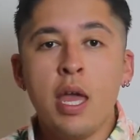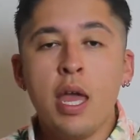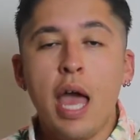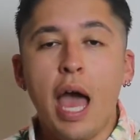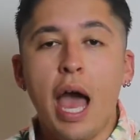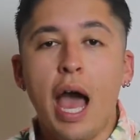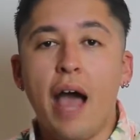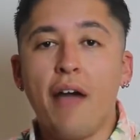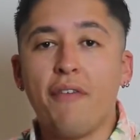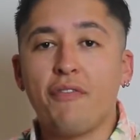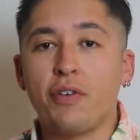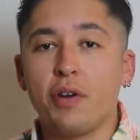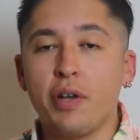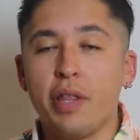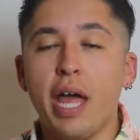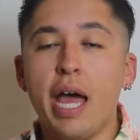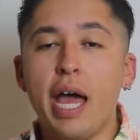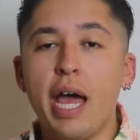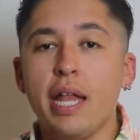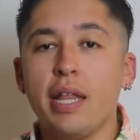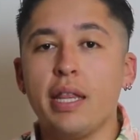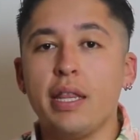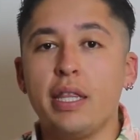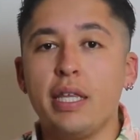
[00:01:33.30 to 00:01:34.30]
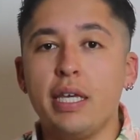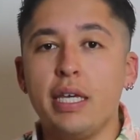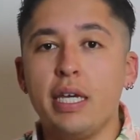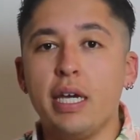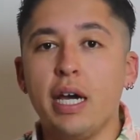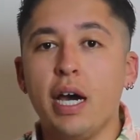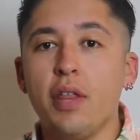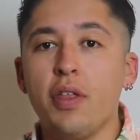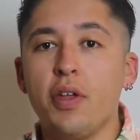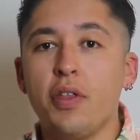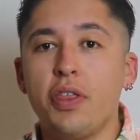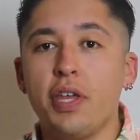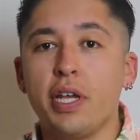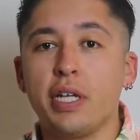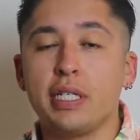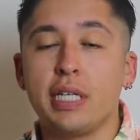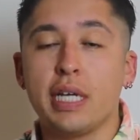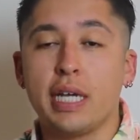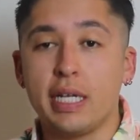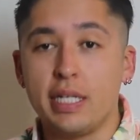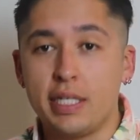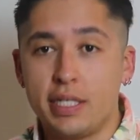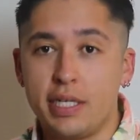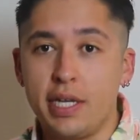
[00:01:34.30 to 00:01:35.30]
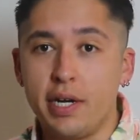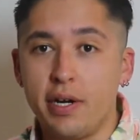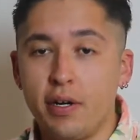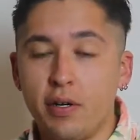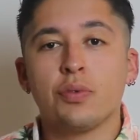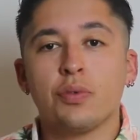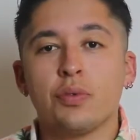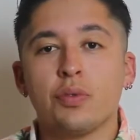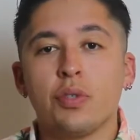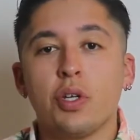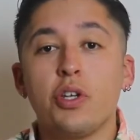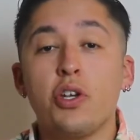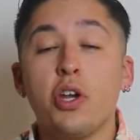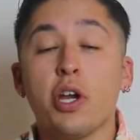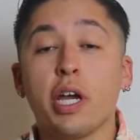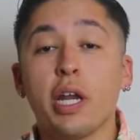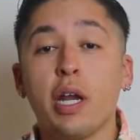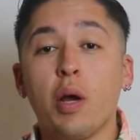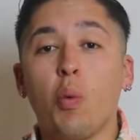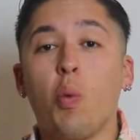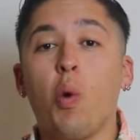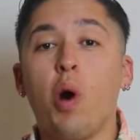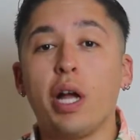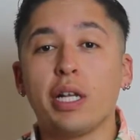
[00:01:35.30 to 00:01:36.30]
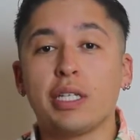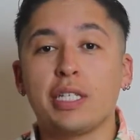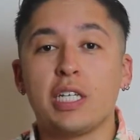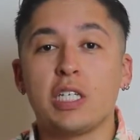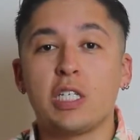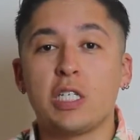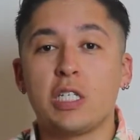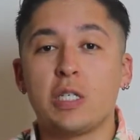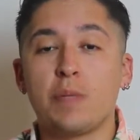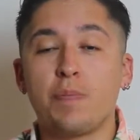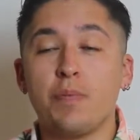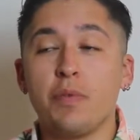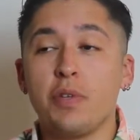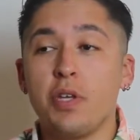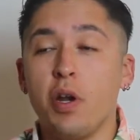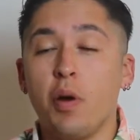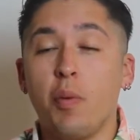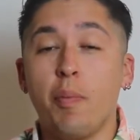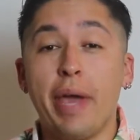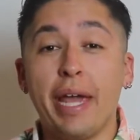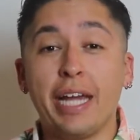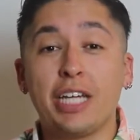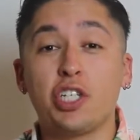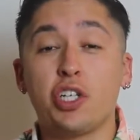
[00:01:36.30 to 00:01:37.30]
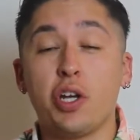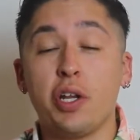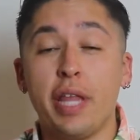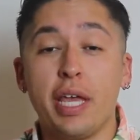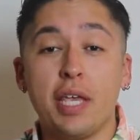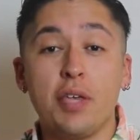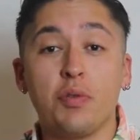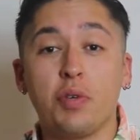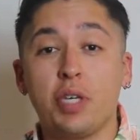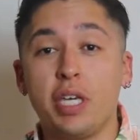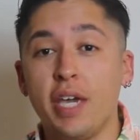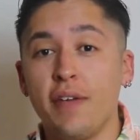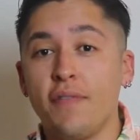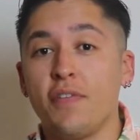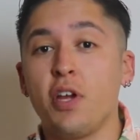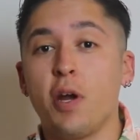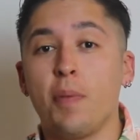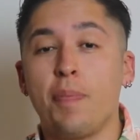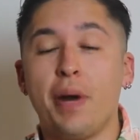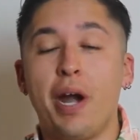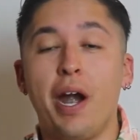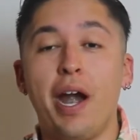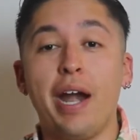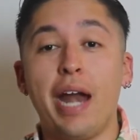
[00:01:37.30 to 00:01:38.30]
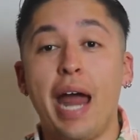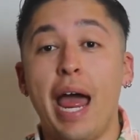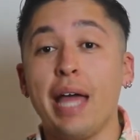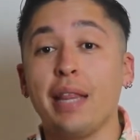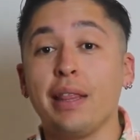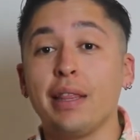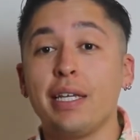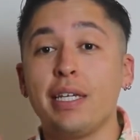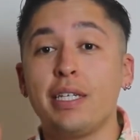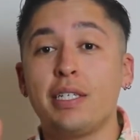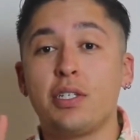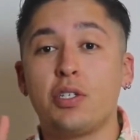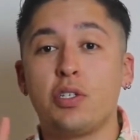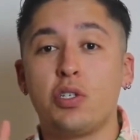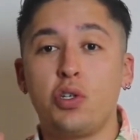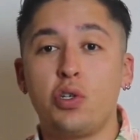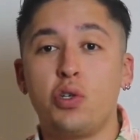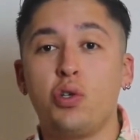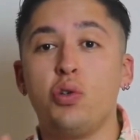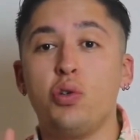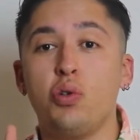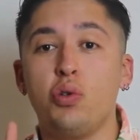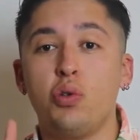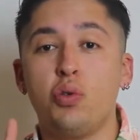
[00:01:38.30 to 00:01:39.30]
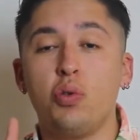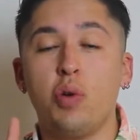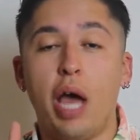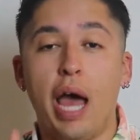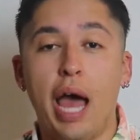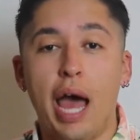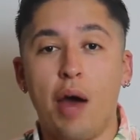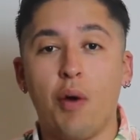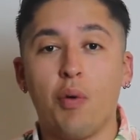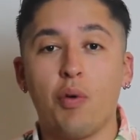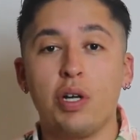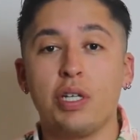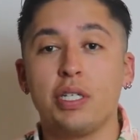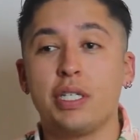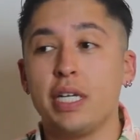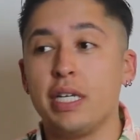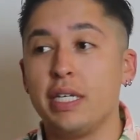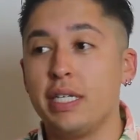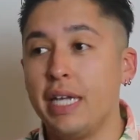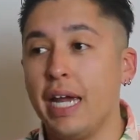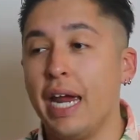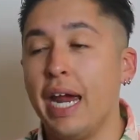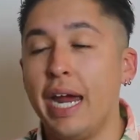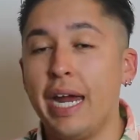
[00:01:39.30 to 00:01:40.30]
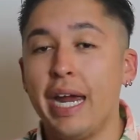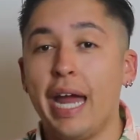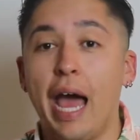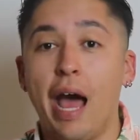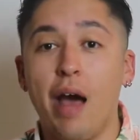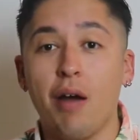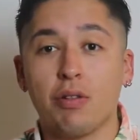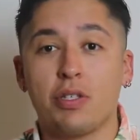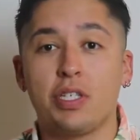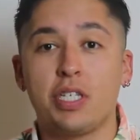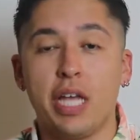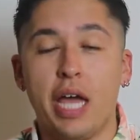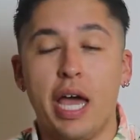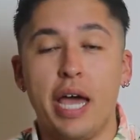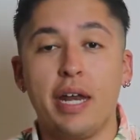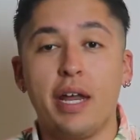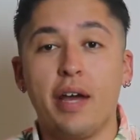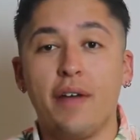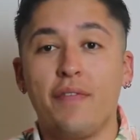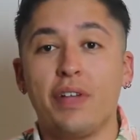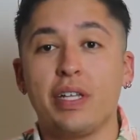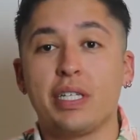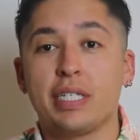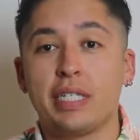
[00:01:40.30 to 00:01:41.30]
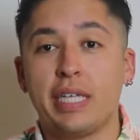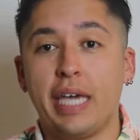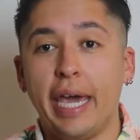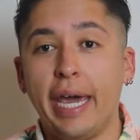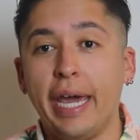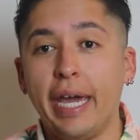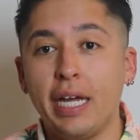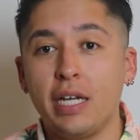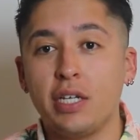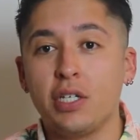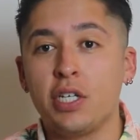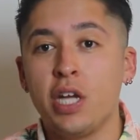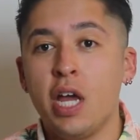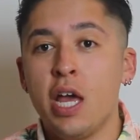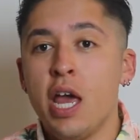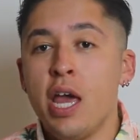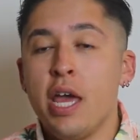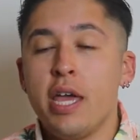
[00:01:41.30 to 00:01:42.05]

After that, the other thing to consider, you're gonna want to, make sure that you give your parrot at least 2 hours a day outside of its cage.